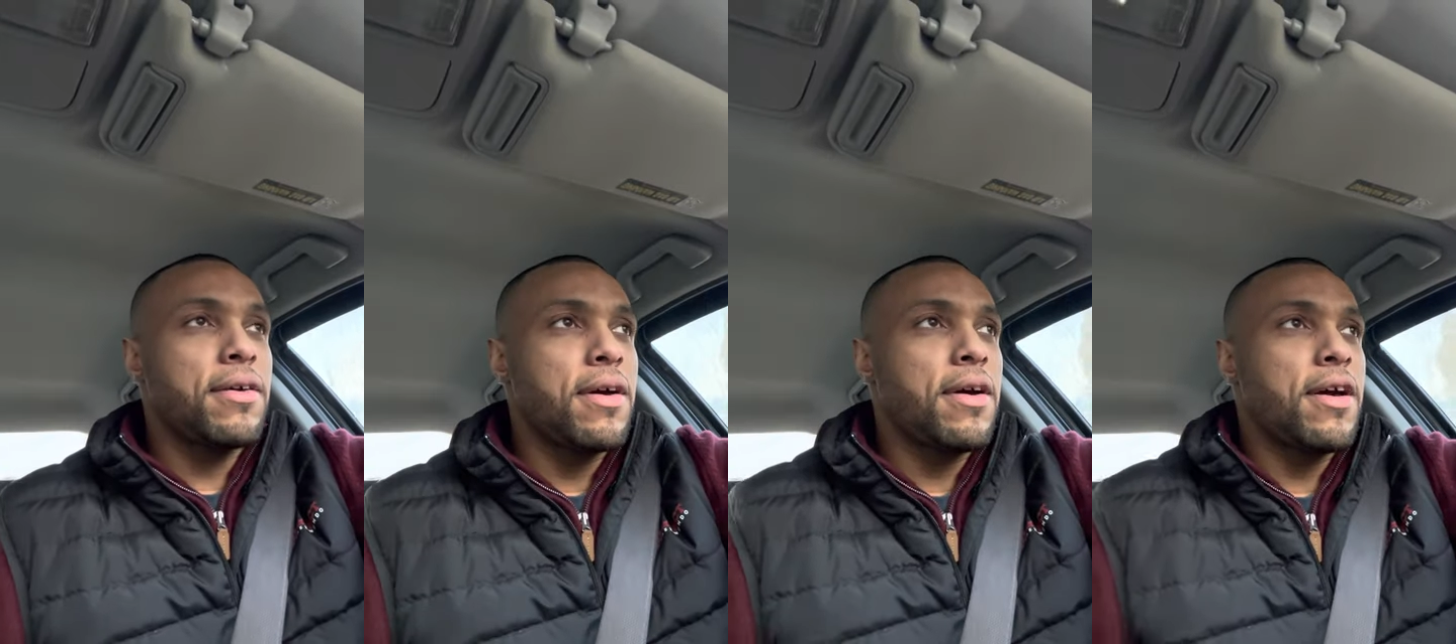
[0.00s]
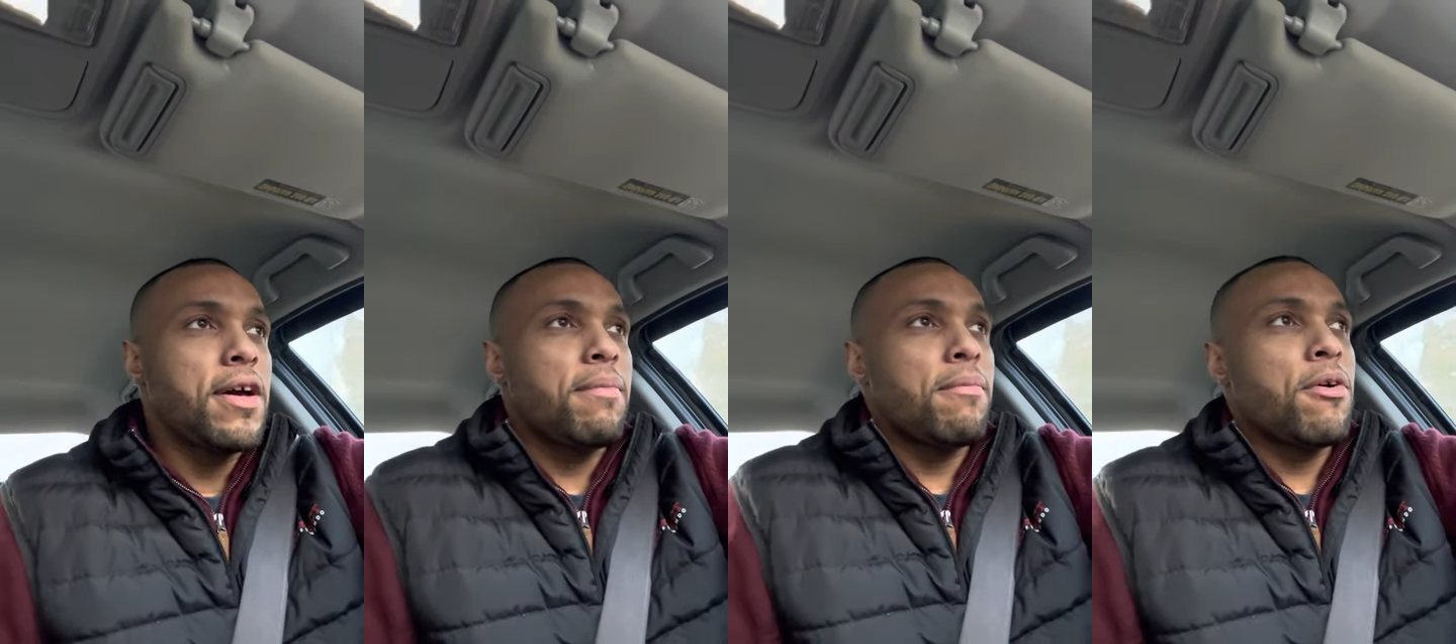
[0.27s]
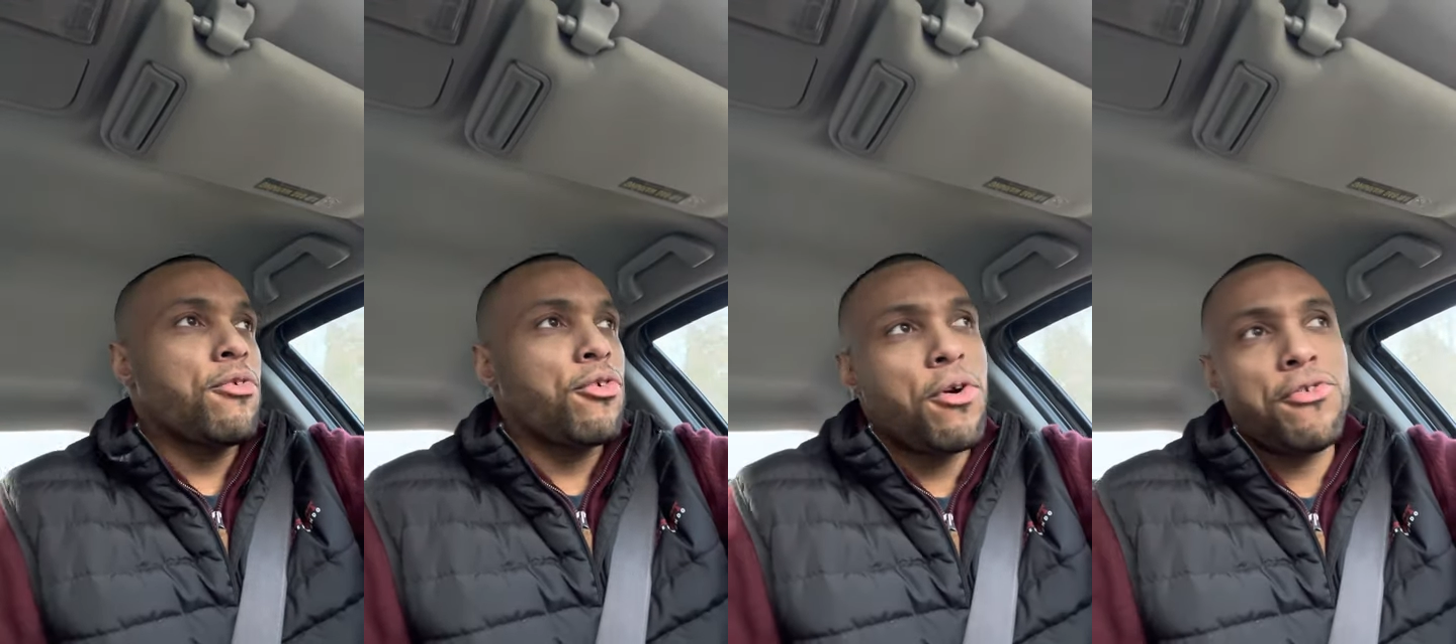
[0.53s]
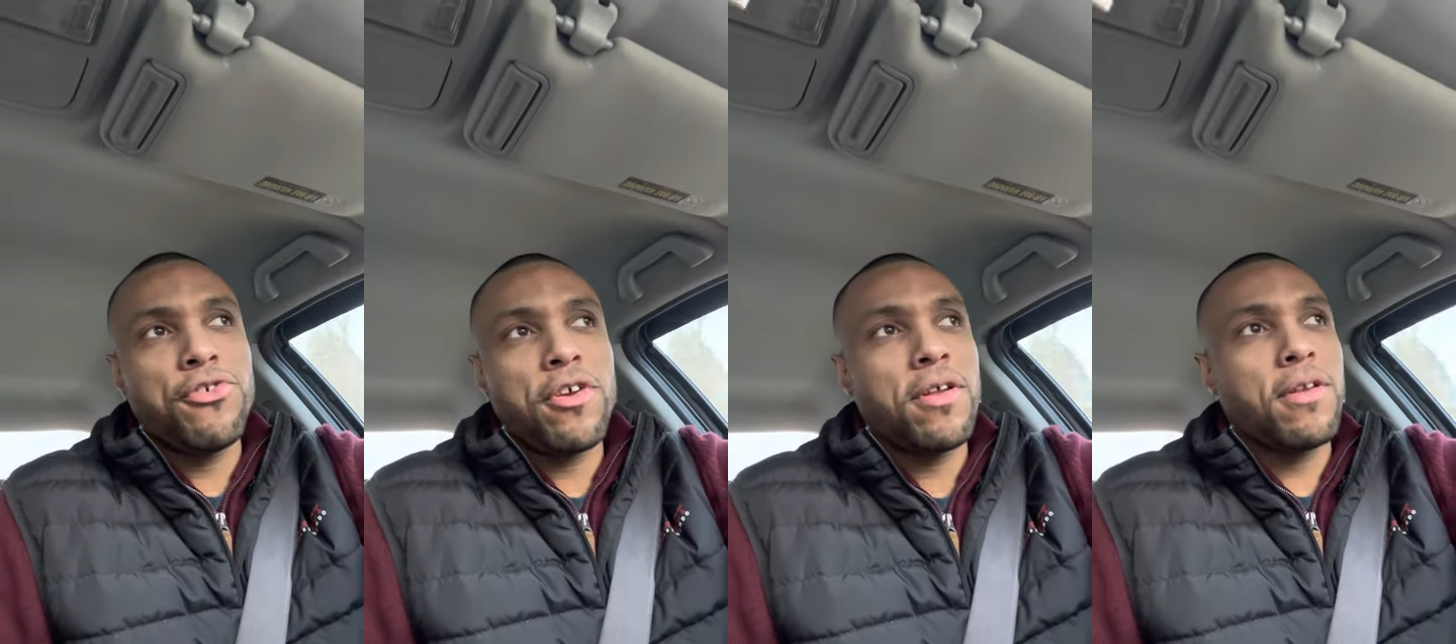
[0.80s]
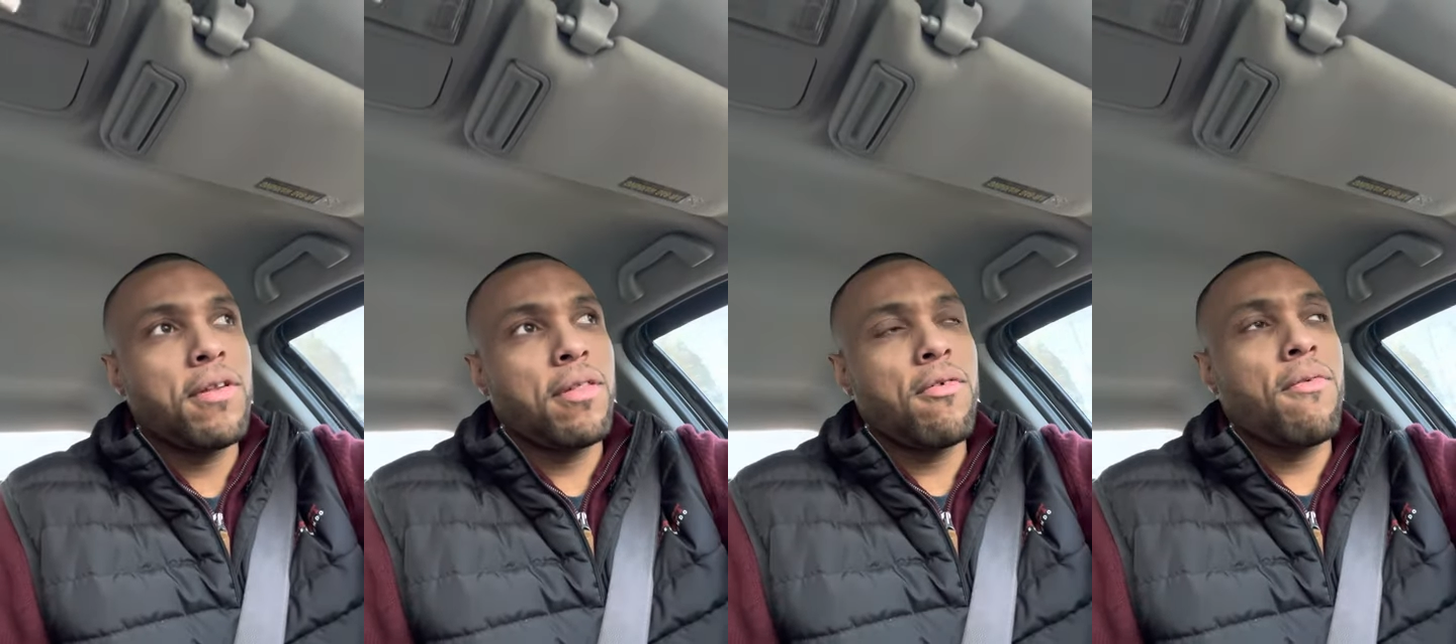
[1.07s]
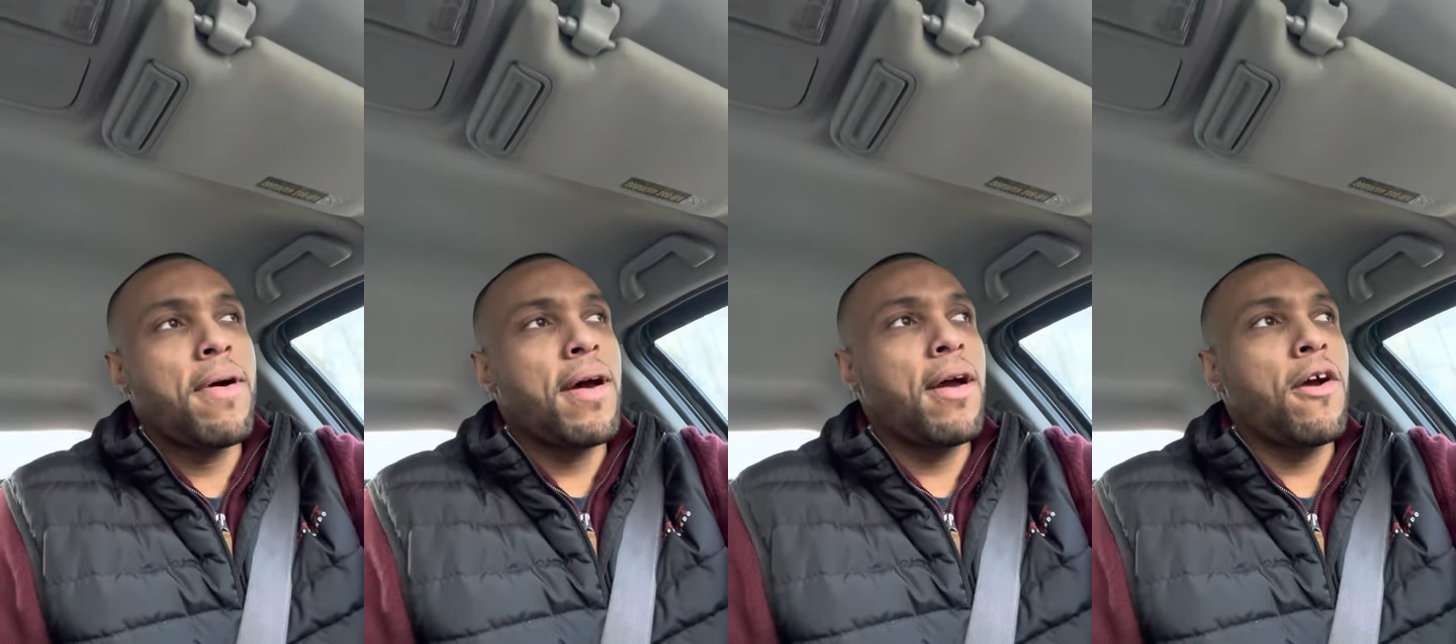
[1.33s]
I was coaching some
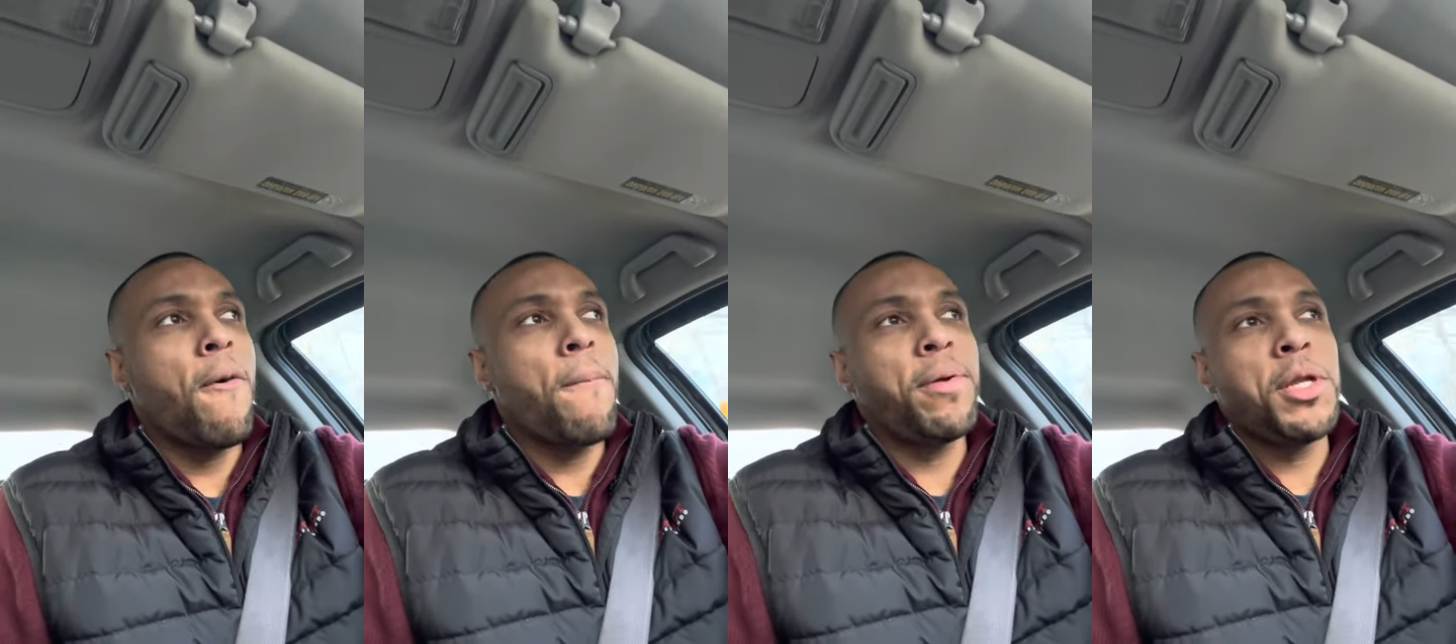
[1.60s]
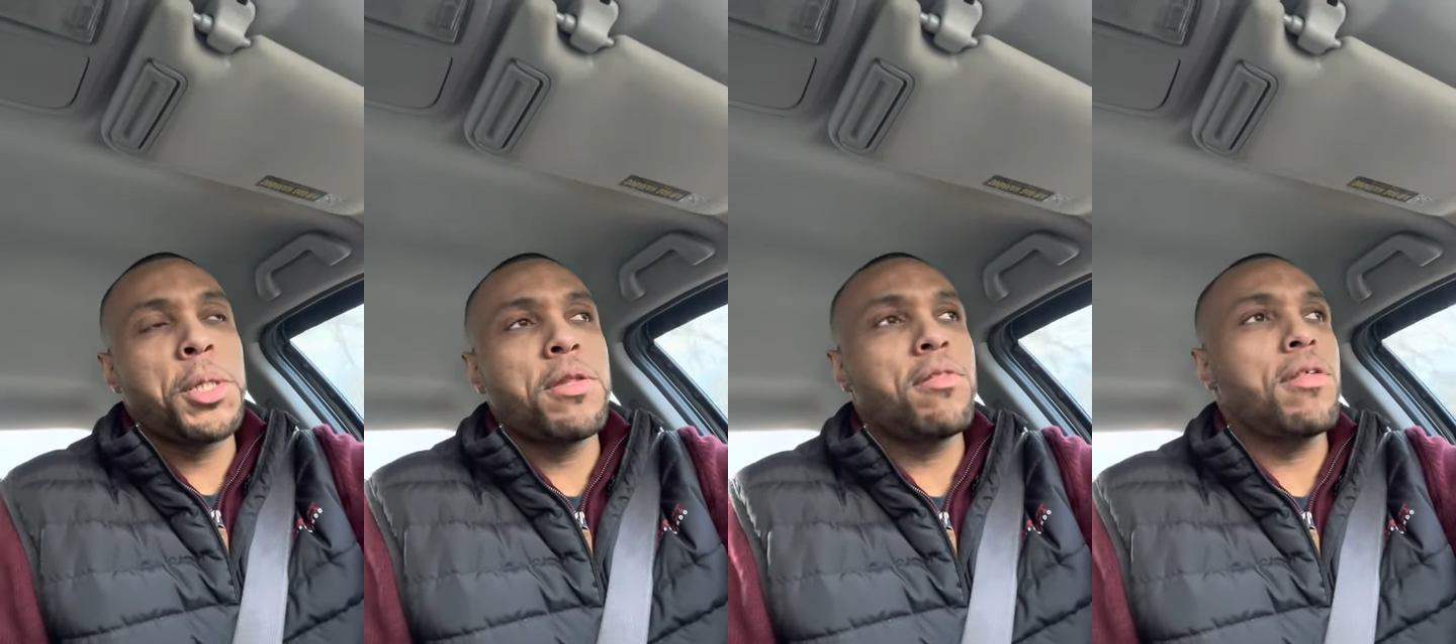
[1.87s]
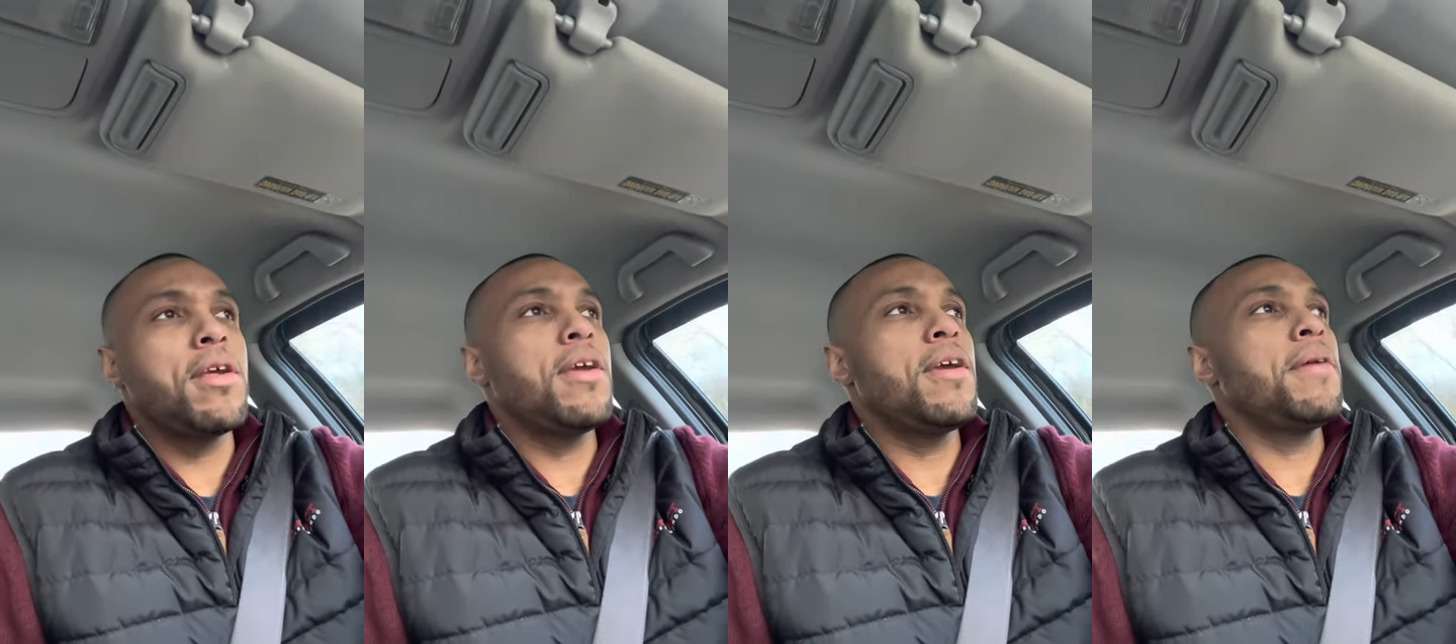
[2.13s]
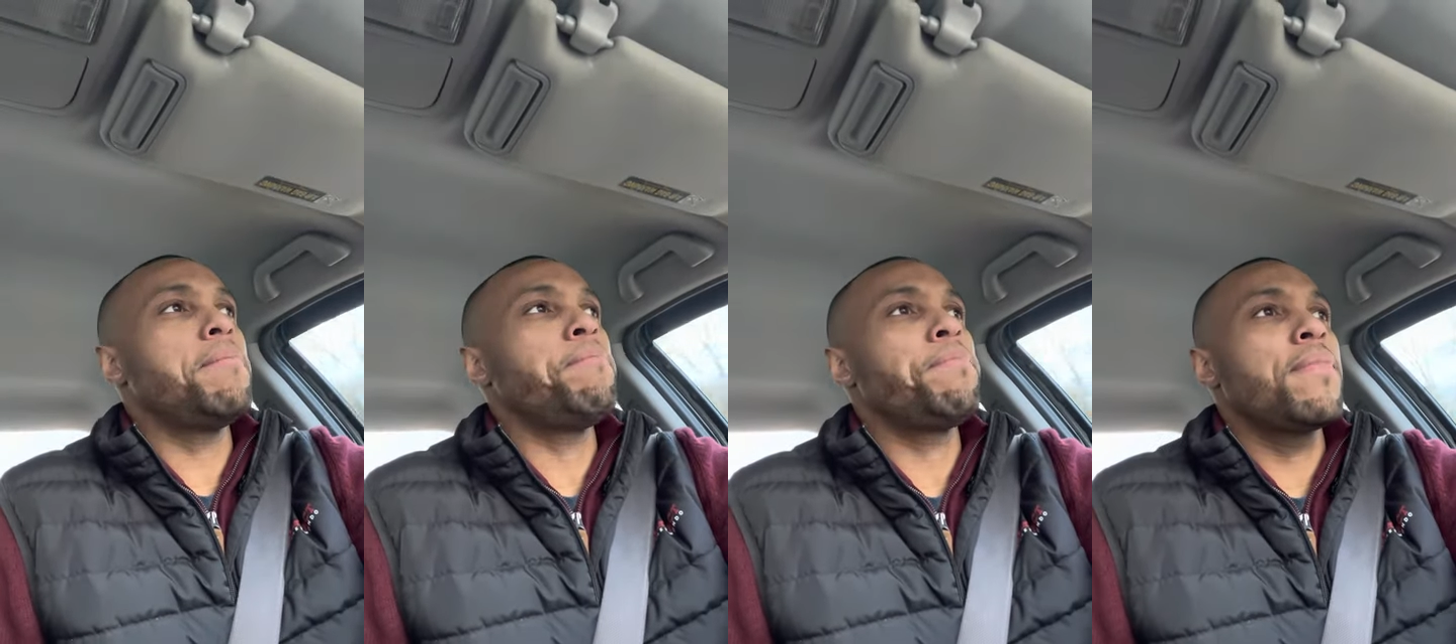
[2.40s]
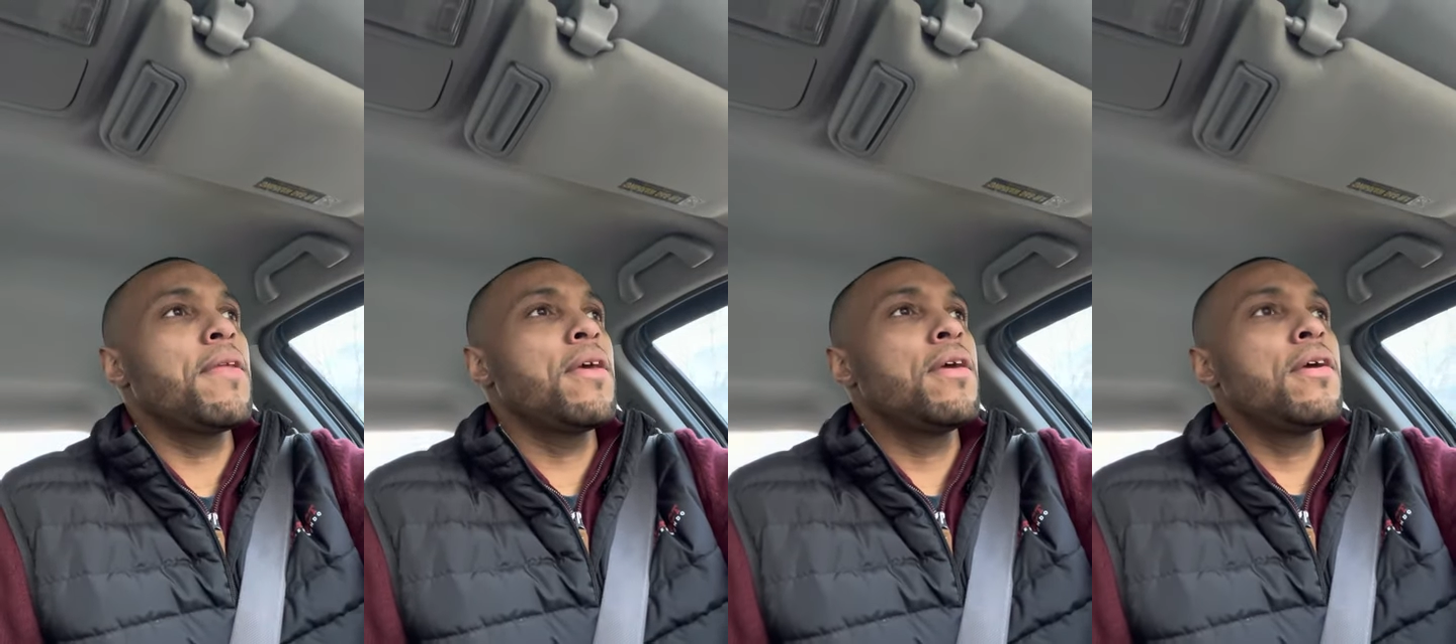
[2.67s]
of my competition team,